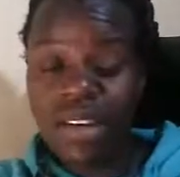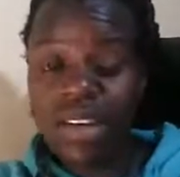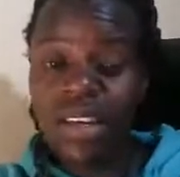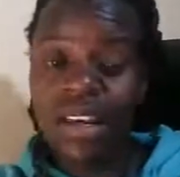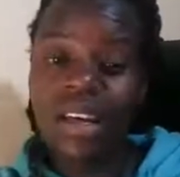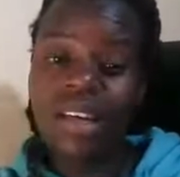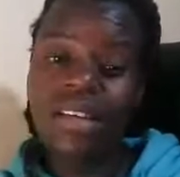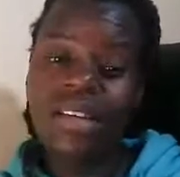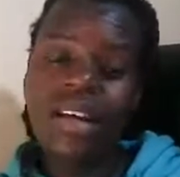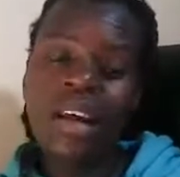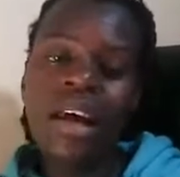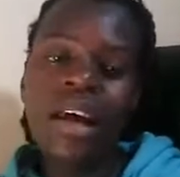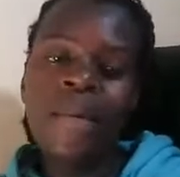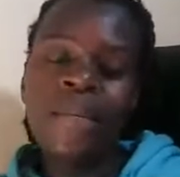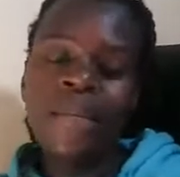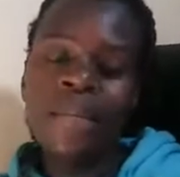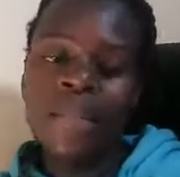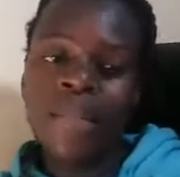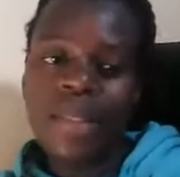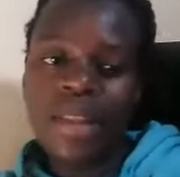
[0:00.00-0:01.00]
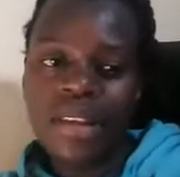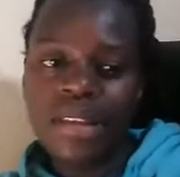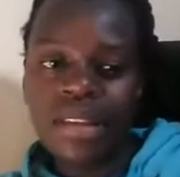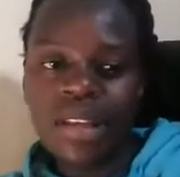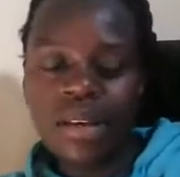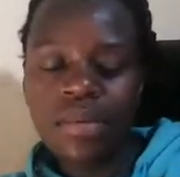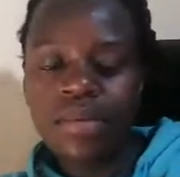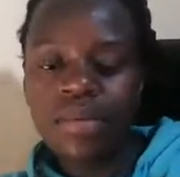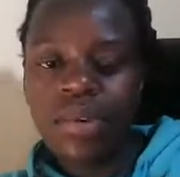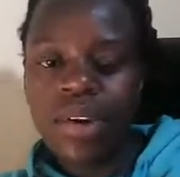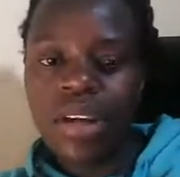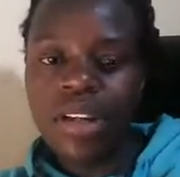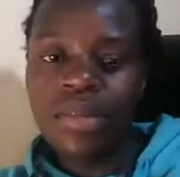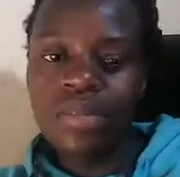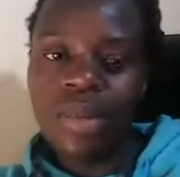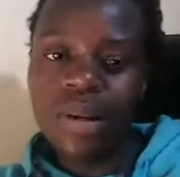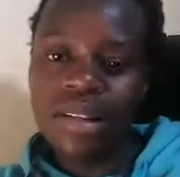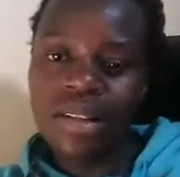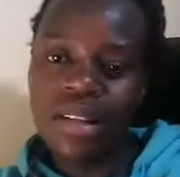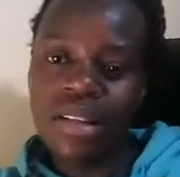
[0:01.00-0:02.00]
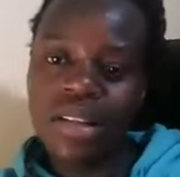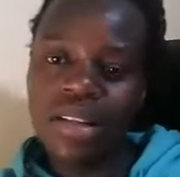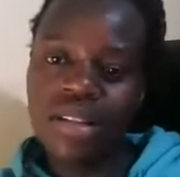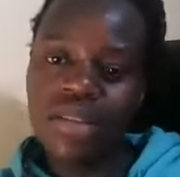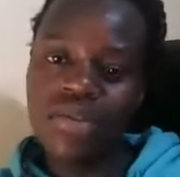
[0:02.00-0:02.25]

years, the same weight persists